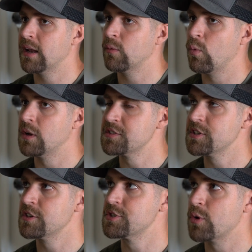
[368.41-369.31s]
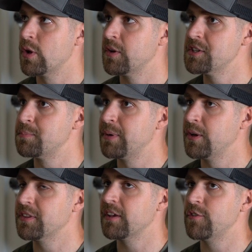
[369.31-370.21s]
And once your soil is
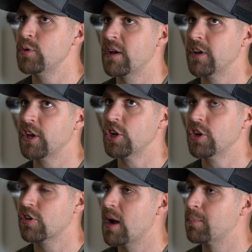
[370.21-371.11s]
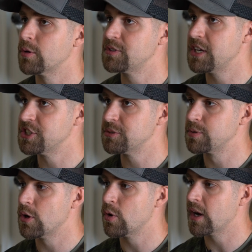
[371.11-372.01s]
built, if you have a good crop rotation
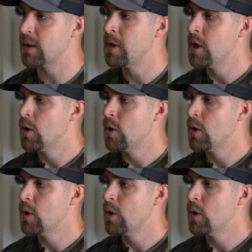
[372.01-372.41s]
program